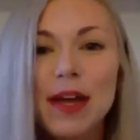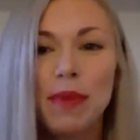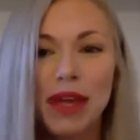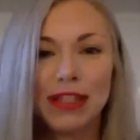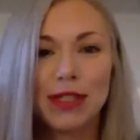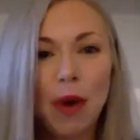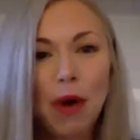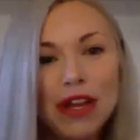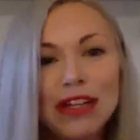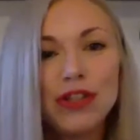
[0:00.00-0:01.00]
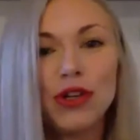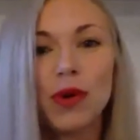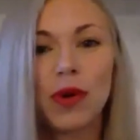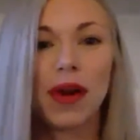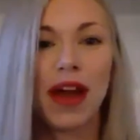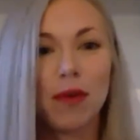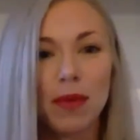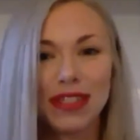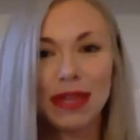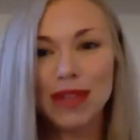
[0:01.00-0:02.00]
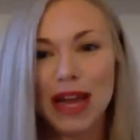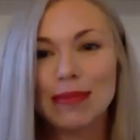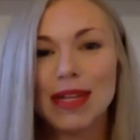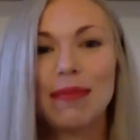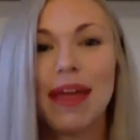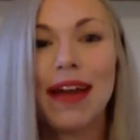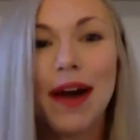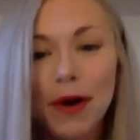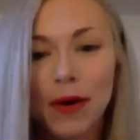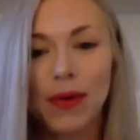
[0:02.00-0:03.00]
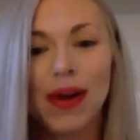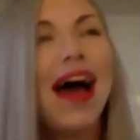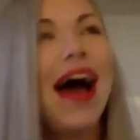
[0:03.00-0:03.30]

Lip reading: being spoken to or whatever, but sometimes I'm like, oh,